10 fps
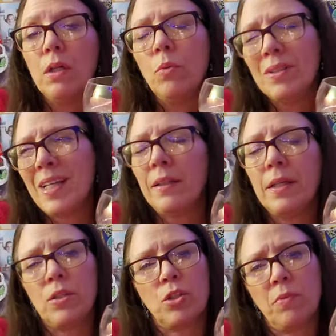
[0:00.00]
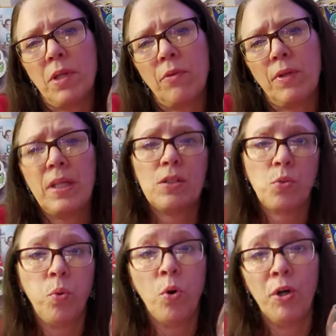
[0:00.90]
Well, technically it's three ingredients.
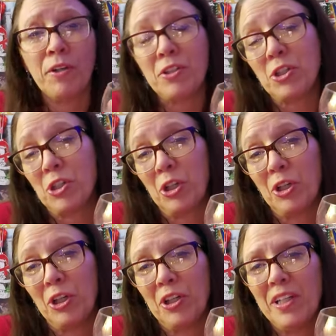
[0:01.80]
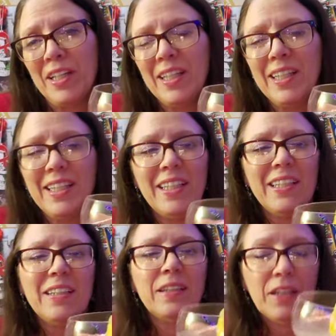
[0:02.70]
Water, sugar.
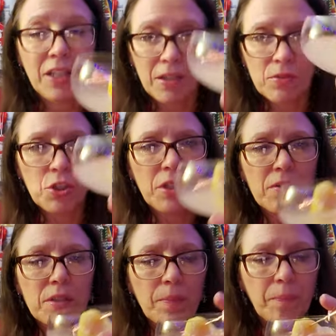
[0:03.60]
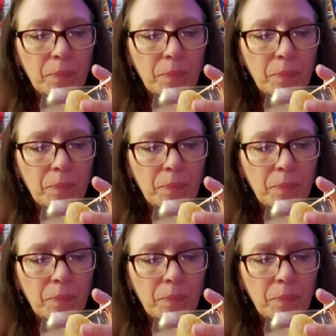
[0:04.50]
You know, cheers.